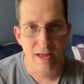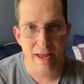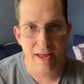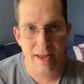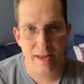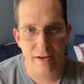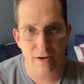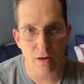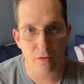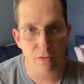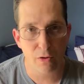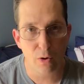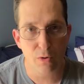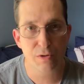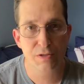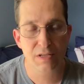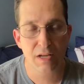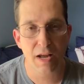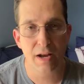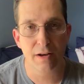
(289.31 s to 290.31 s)
and
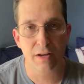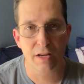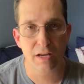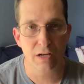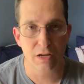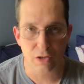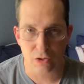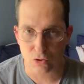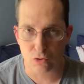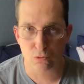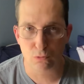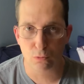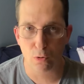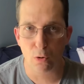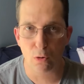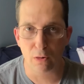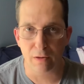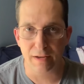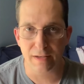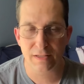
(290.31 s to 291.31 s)
those that can
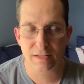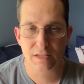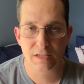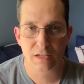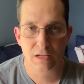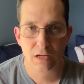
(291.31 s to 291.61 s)
control it,